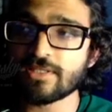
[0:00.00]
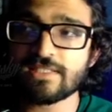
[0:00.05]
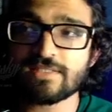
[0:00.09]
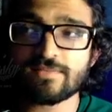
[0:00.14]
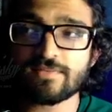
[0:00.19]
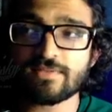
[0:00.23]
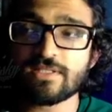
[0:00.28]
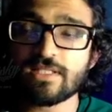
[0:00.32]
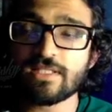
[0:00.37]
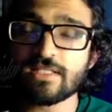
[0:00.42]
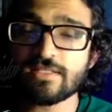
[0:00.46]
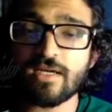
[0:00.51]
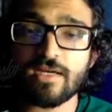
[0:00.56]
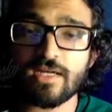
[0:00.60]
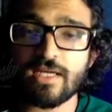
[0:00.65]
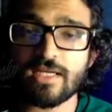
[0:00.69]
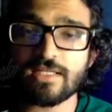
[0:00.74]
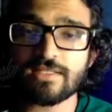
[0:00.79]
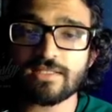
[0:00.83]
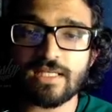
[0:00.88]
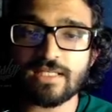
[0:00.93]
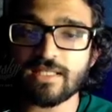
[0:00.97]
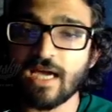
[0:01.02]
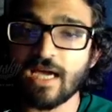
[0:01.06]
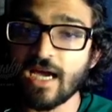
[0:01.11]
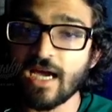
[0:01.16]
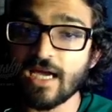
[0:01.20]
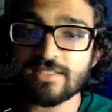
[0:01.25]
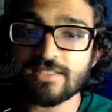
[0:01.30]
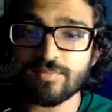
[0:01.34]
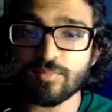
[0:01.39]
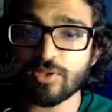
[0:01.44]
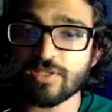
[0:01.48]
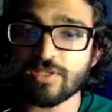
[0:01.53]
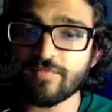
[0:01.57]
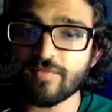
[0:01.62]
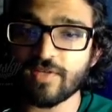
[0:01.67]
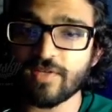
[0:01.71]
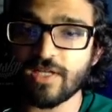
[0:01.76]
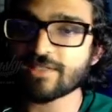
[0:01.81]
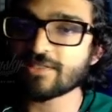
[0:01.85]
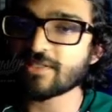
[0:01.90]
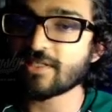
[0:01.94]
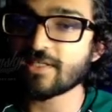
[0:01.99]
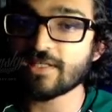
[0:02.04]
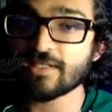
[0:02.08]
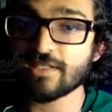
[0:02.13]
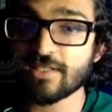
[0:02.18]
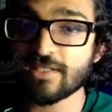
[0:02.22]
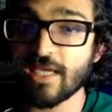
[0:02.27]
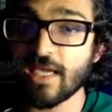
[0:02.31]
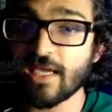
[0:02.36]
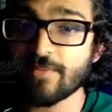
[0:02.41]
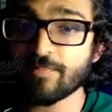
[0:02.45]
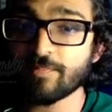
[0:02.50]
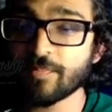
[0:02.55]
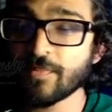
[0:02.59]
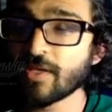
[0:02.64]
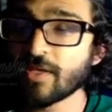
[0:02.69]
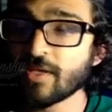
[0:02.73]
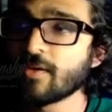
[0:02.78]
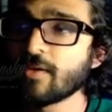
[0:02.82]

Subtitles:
This gun has like the highest bullet velocity in the game.